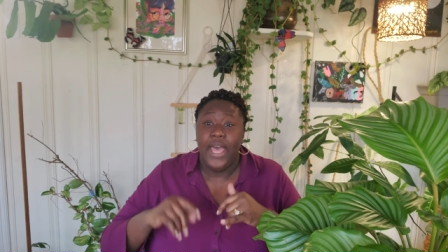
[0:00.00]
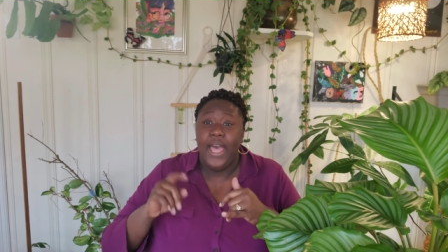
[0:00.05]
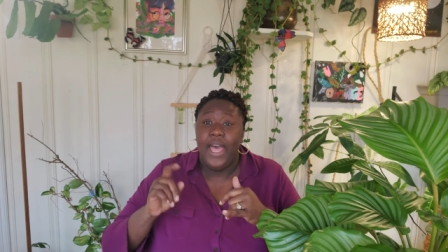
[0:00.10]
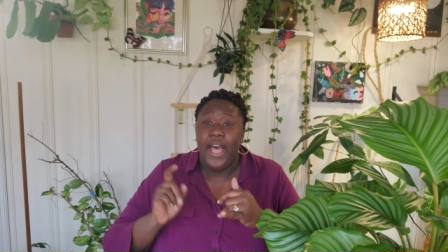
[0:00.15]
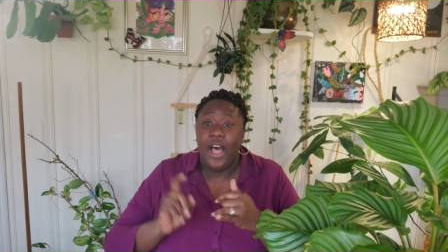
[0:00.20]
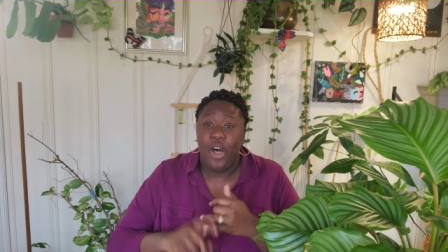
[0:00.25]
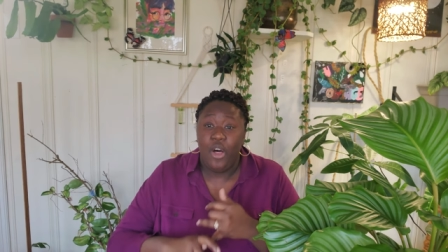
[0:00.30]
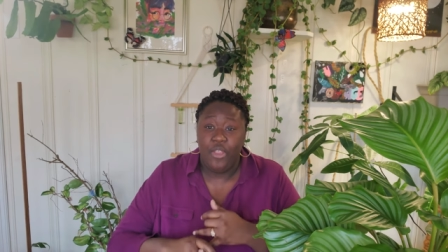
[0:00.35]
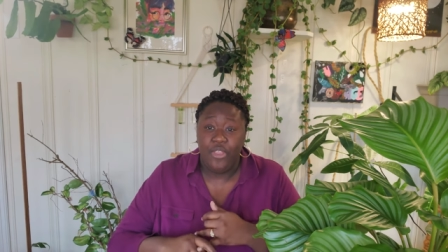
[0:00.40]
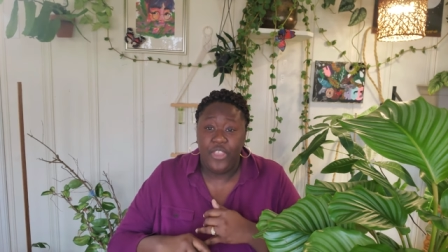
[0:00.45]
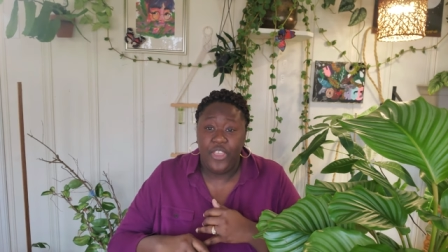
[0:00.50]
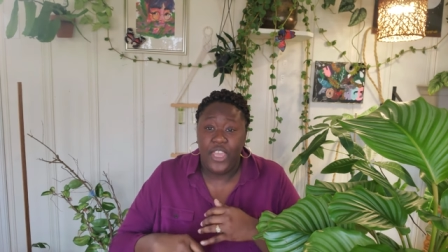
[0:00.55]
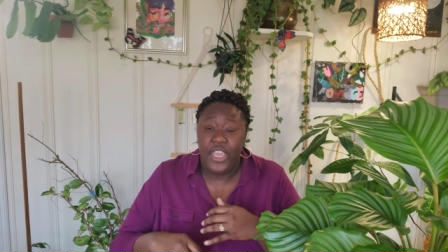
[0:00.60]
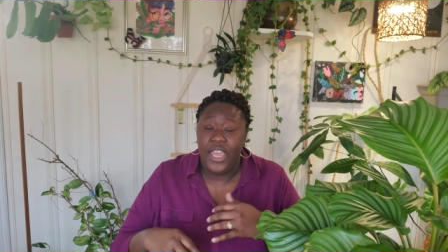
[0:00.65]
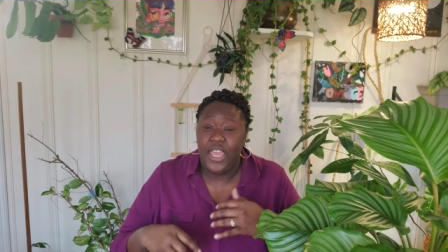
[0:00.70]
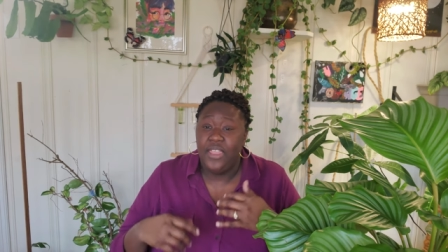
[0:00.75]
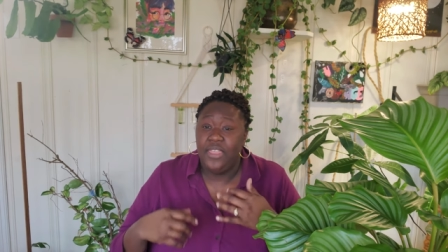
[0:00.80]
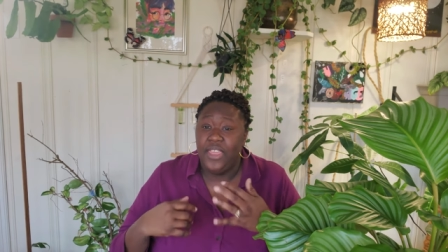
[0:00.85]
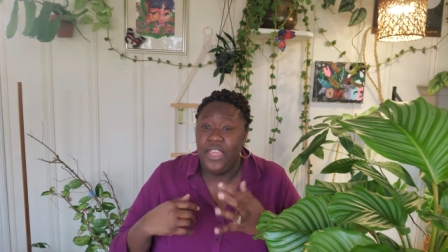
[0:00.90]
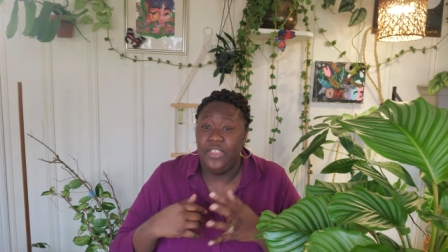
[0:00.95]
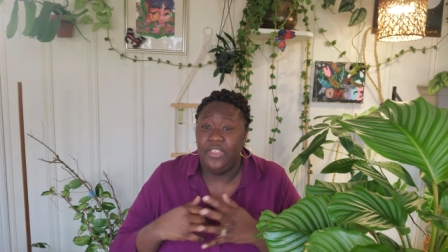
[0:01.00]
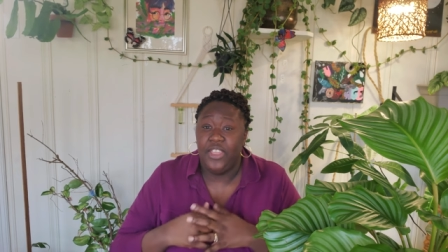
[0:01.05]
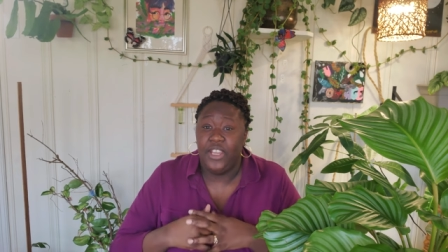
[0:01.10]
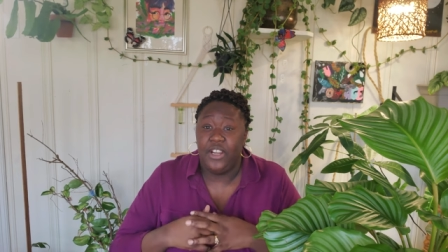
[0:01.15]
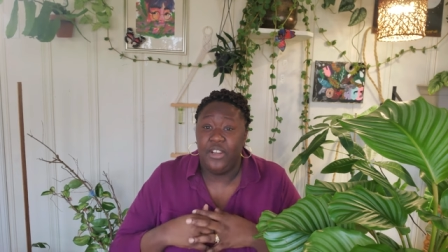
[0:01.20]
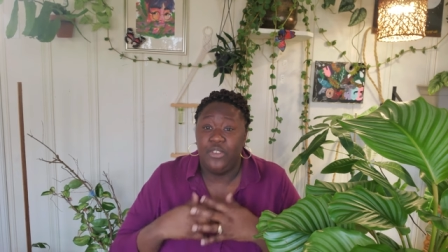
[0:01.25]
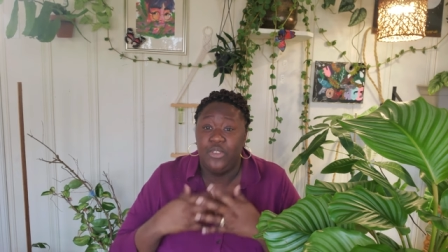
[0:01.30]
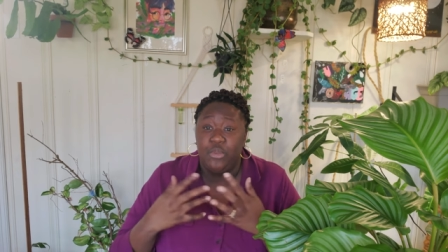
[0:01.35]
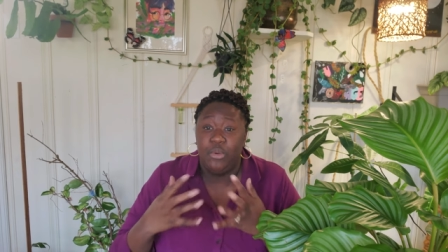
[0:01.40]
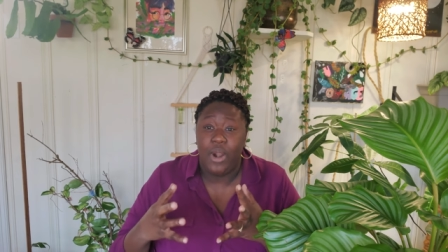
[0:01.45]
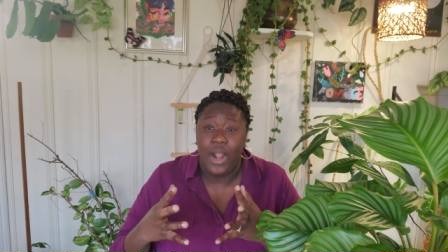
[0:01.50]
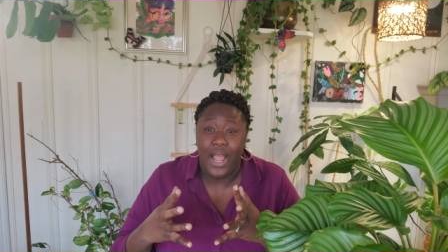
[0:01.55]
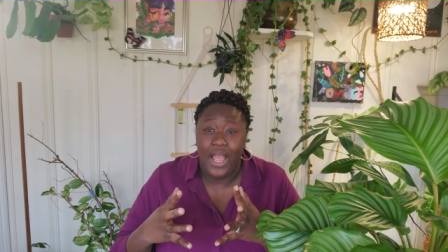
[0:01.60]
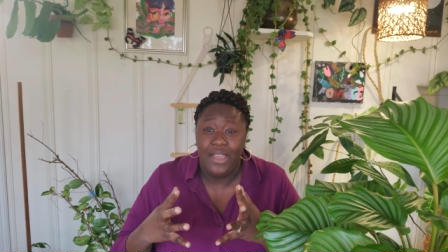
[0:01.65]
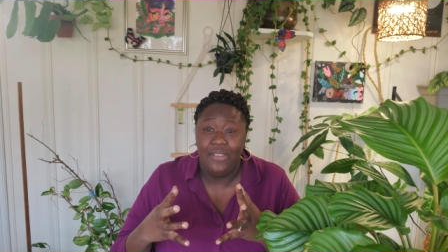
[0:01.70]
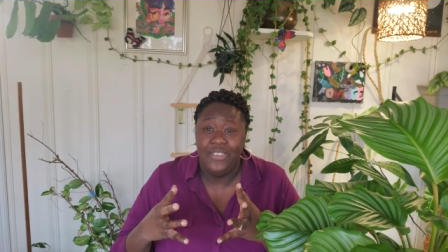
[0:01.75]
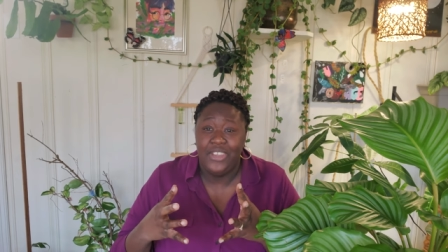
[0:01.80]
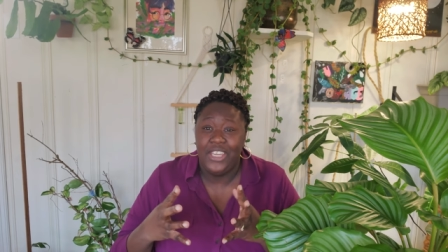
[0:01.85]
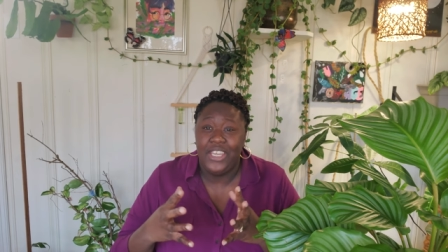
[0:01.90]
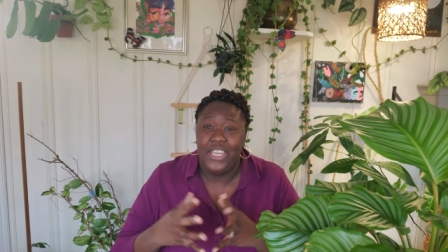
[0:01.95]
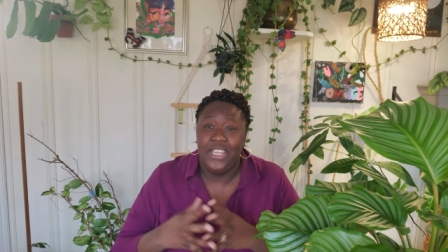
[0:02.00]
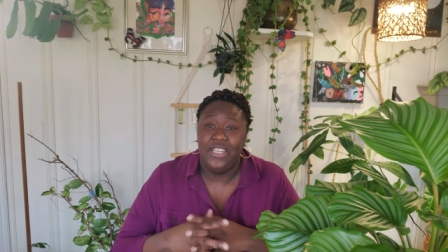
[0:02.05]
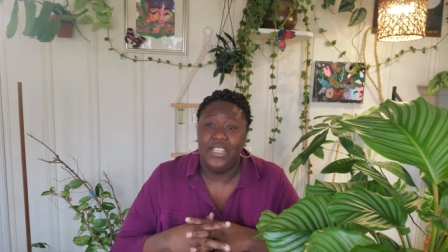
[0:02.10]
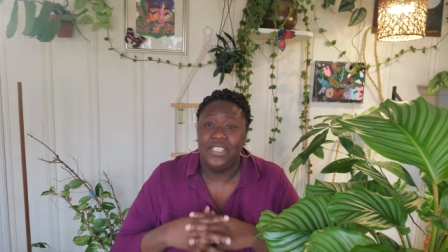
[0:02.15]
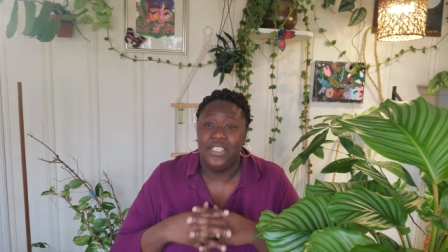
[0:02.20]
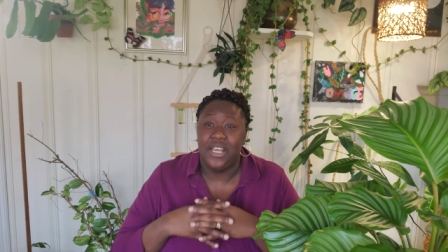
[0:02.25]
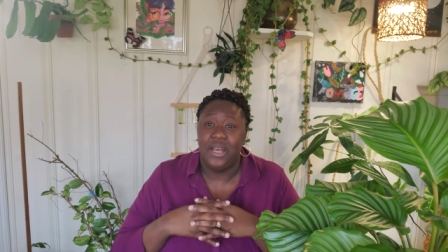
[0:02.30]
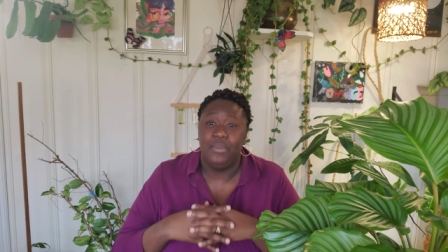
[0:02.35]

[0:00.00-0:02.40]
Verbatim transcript: healthy and that they're thriving in this